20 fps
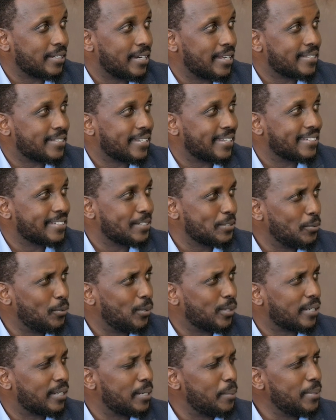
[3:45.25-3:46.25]
And I said, you know
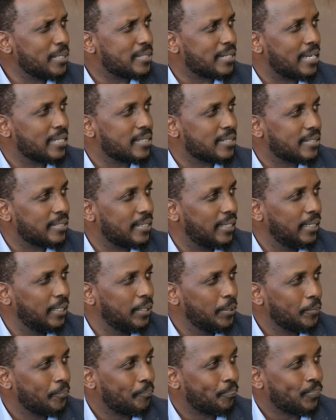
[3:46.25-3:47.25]
what, let me try and
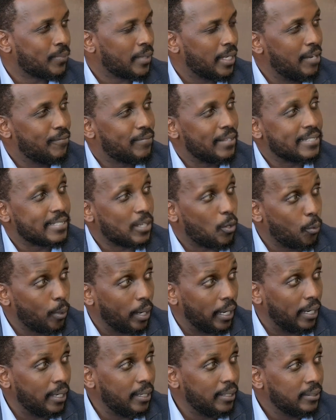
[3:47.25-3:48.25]
see if there's a
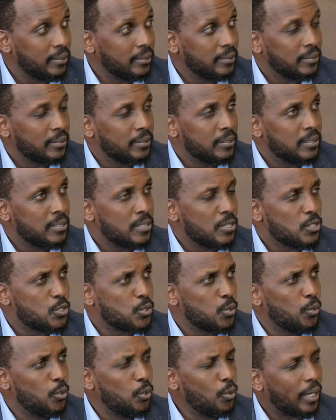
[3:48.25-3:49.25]
way
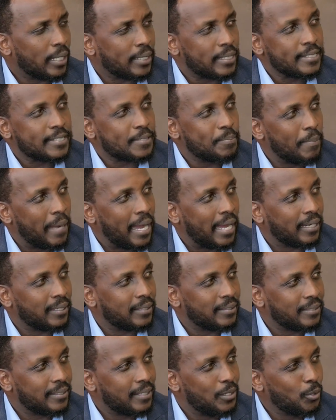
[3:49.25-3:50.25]
to look at this
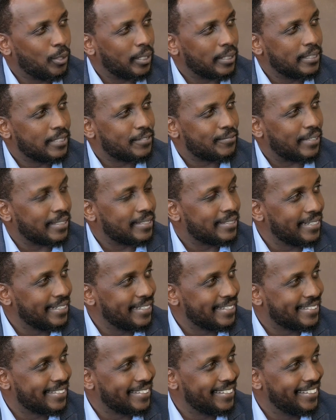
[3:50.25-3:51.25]
man, look at his
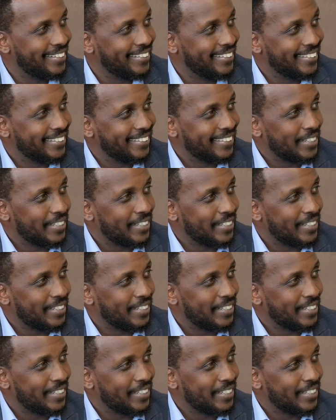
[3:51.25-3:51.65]
fragility,